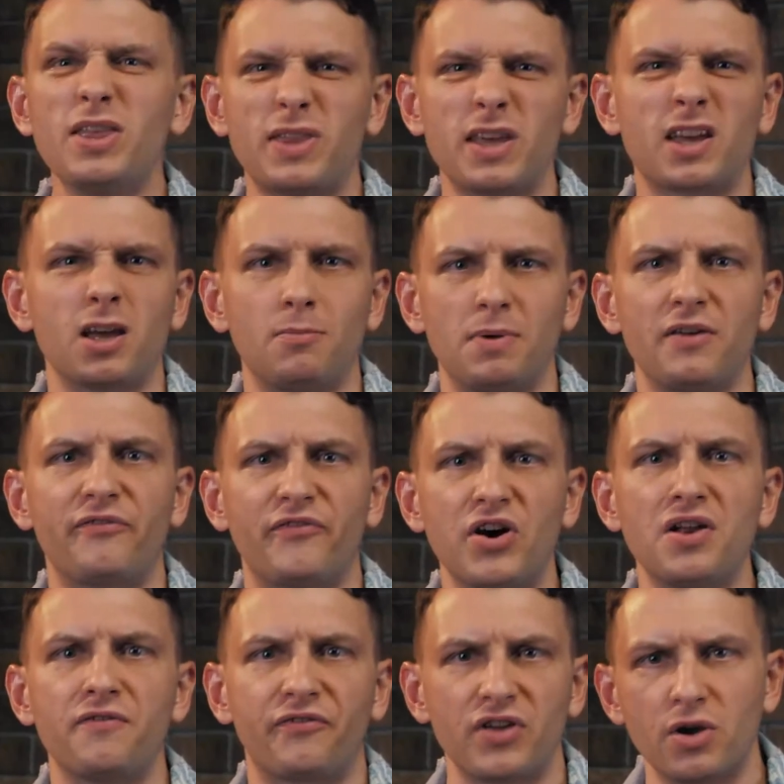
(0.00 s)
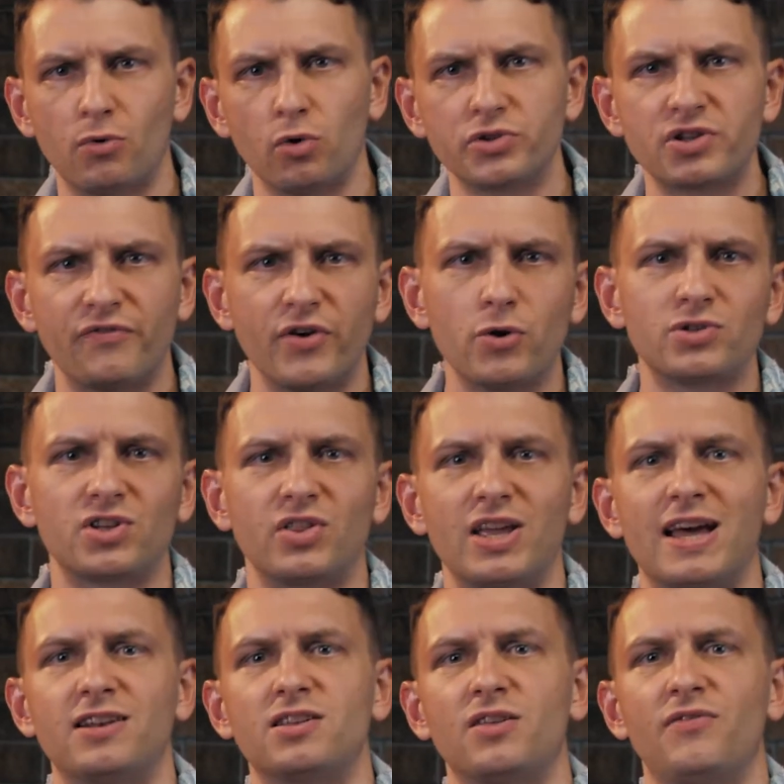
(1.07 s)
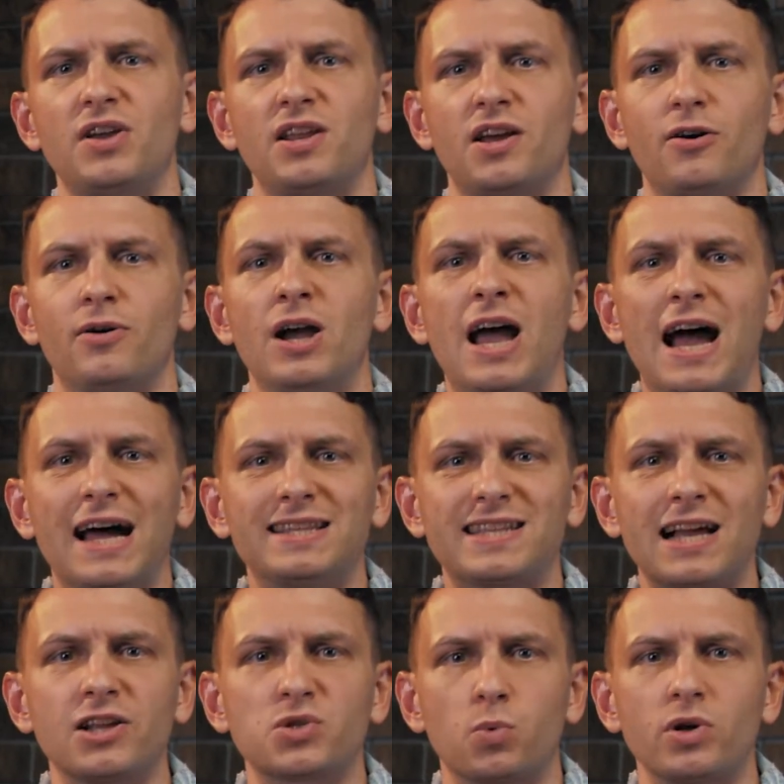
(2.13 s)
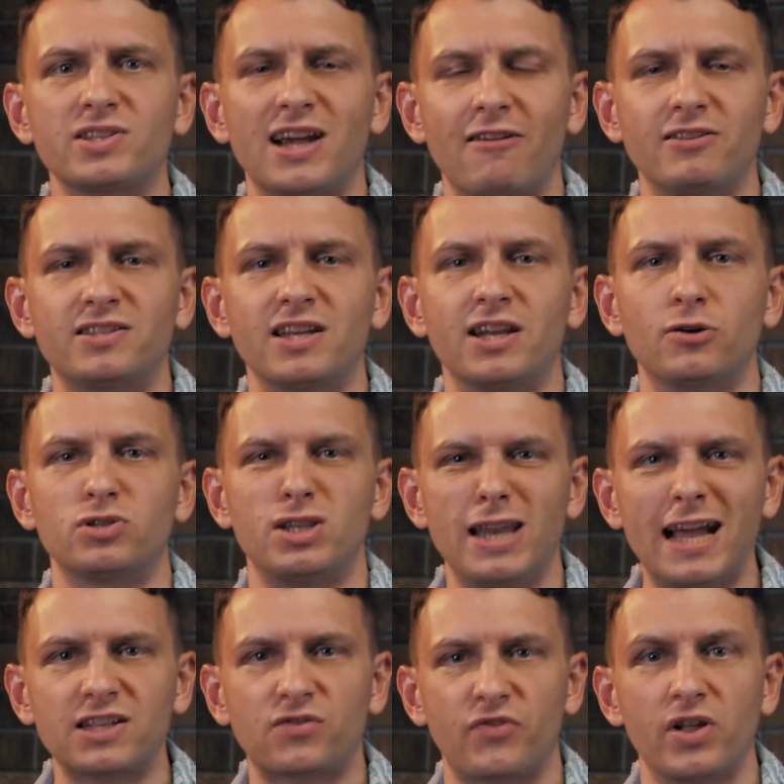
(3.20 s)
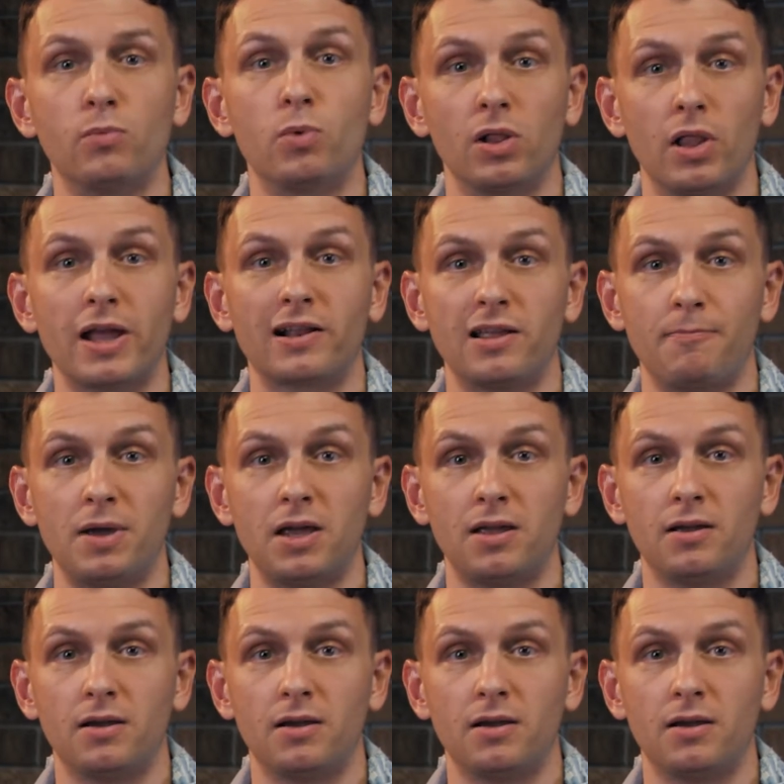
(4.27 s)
think it'd be fun for you all to vote at the end of the video and tell us what Tarantino's next film will likely be.